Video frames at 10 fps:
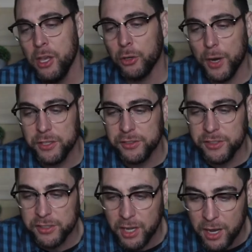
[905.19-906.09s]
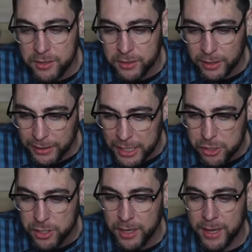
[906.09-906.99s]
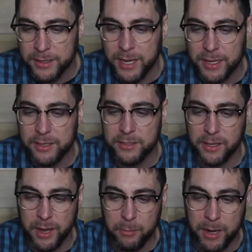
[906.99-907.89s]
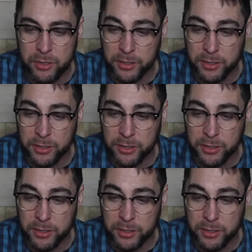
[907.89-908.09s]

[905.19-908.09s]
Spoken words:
Crescens has gone to Galatia and Titus to Dalmatia.